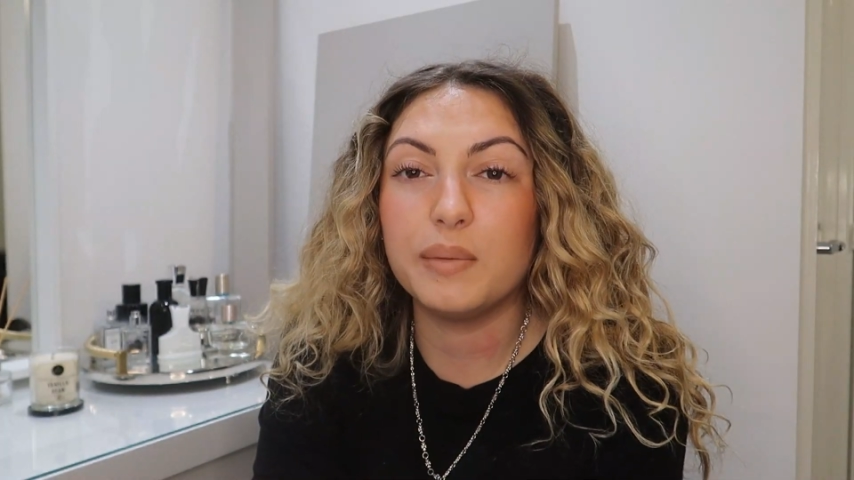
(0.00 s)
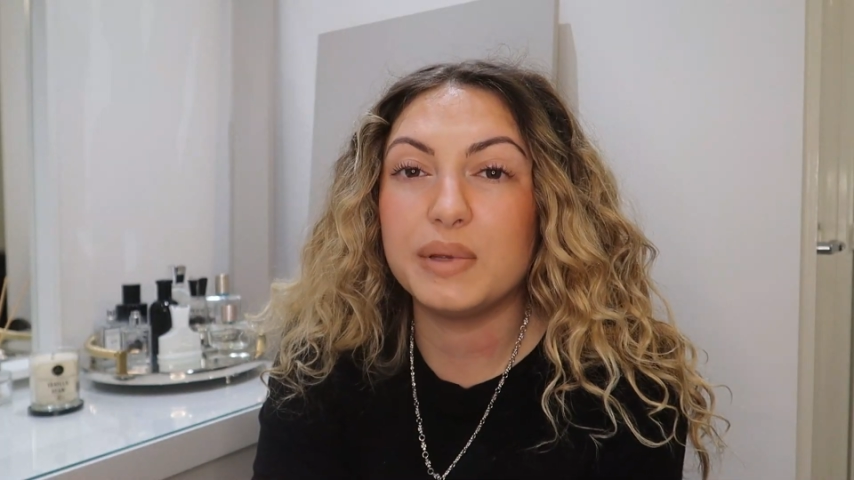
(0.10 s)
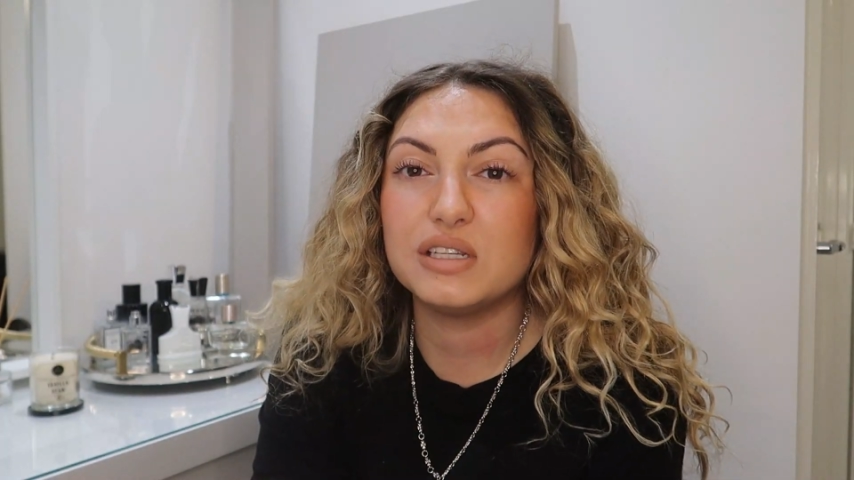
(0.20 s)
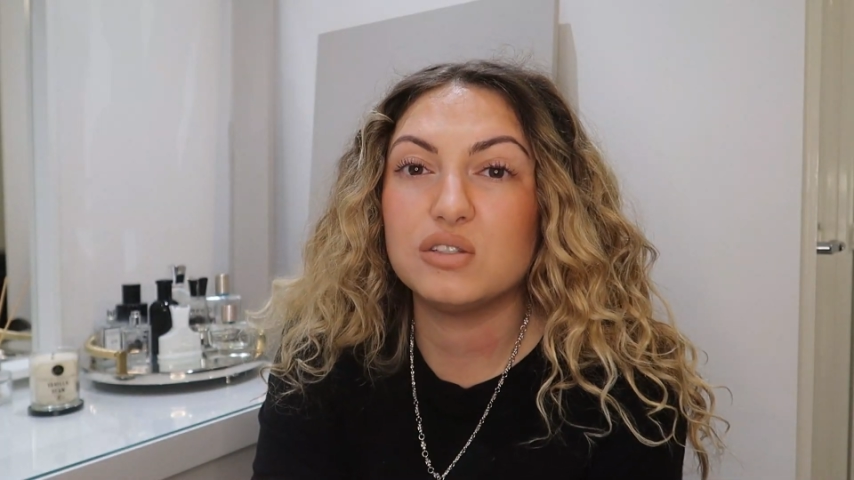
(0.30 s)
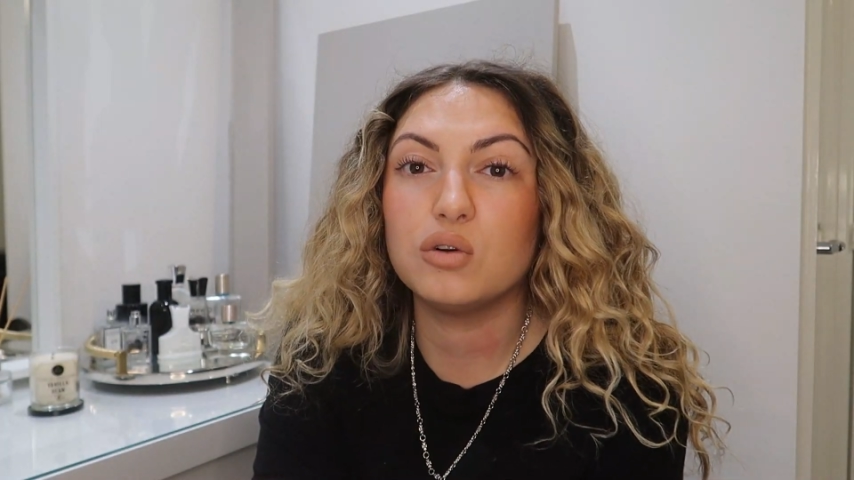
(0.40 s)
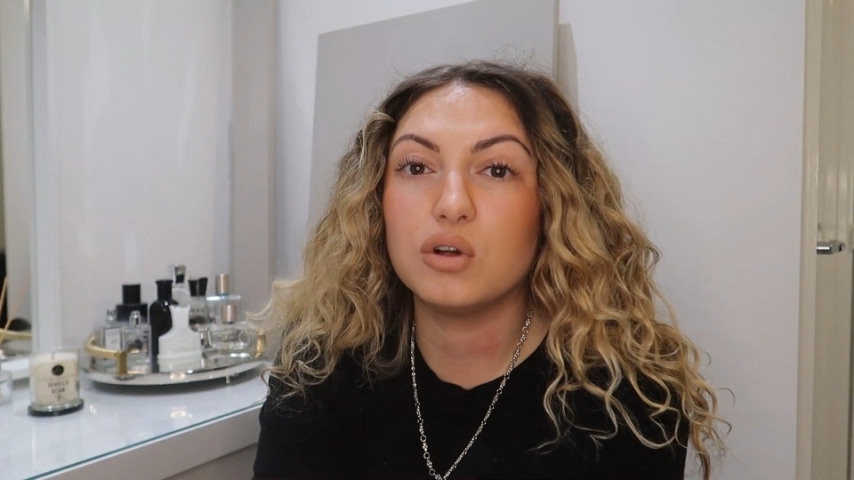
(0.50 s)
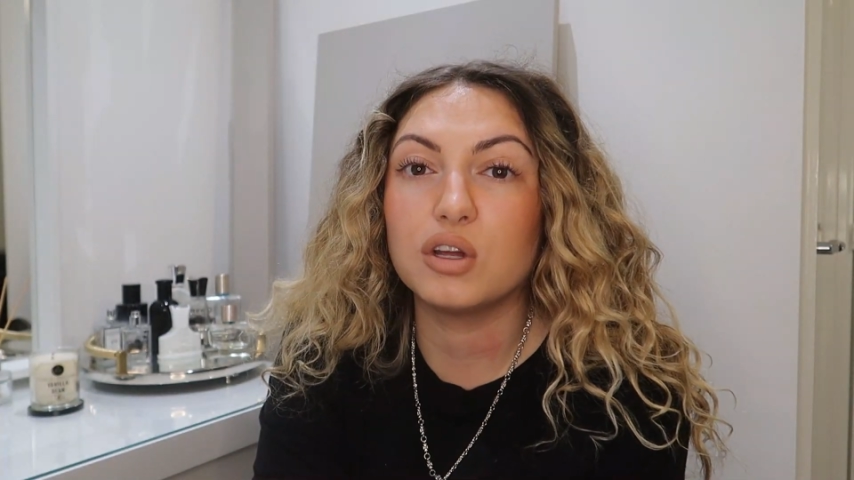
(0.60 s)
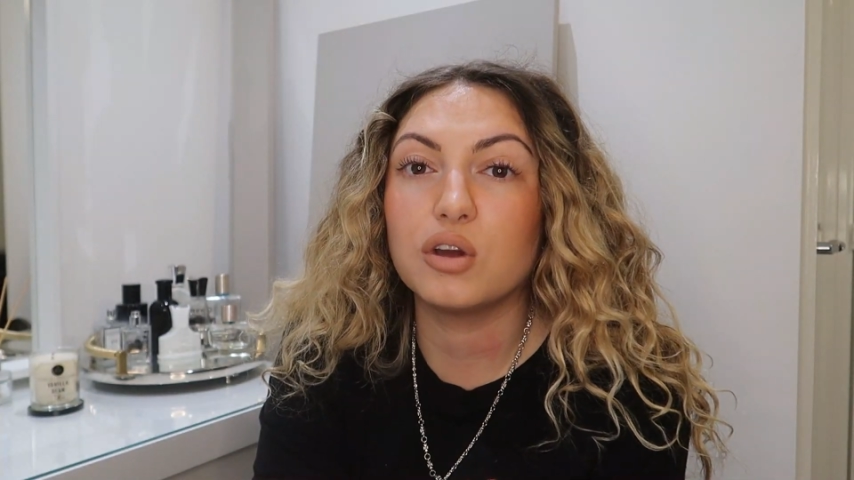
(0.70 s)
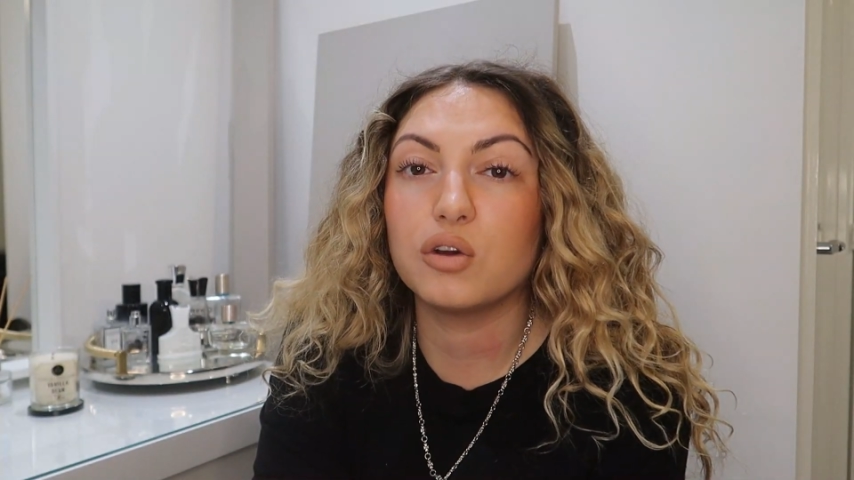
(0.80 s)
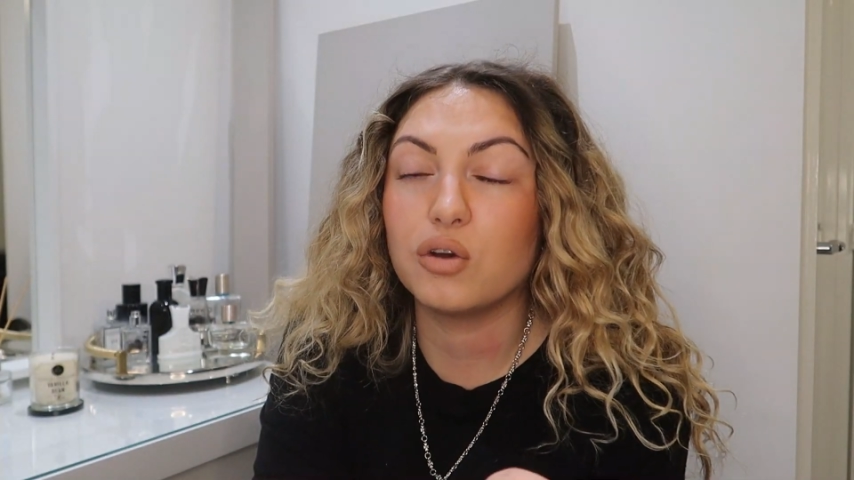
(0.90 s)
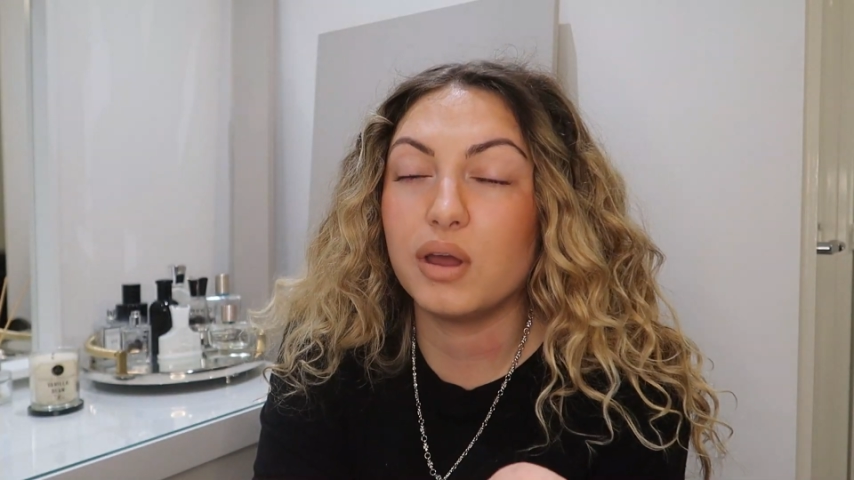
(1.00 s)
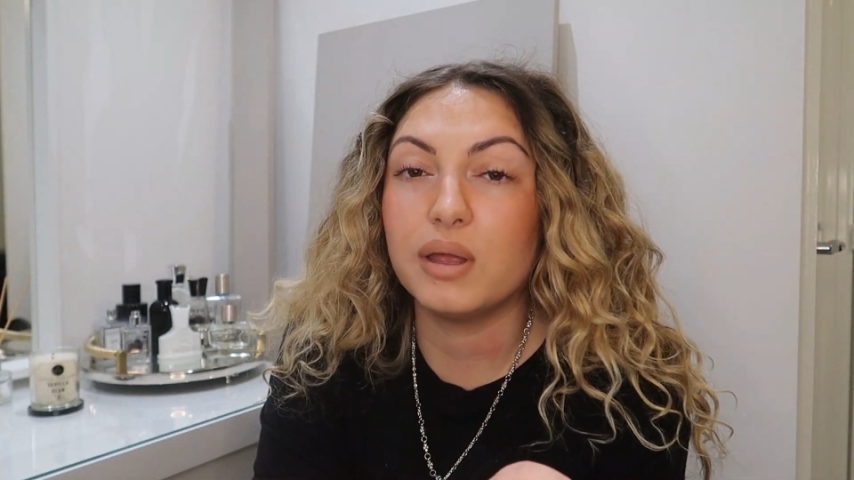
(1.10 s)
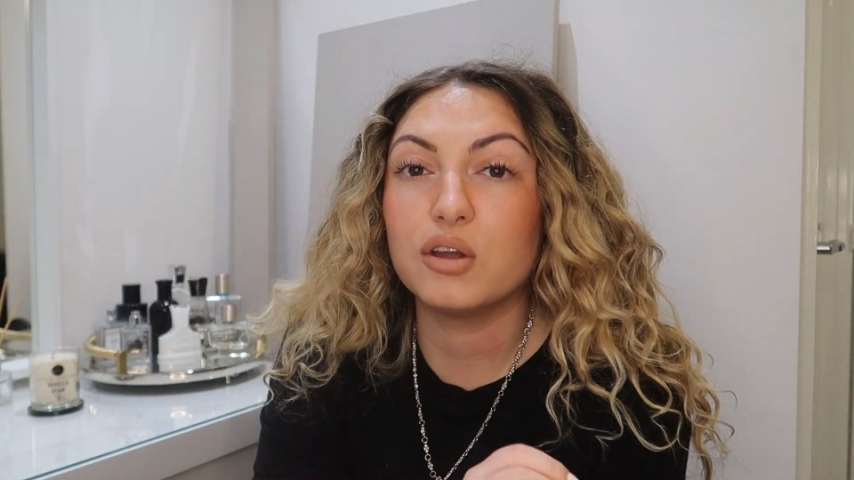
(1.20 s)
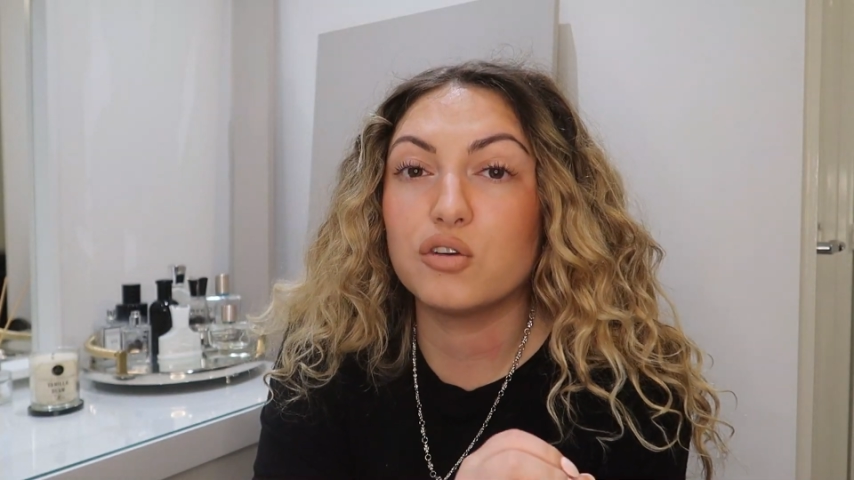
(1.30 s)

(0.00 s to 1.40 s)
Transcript: I mean, it's not like a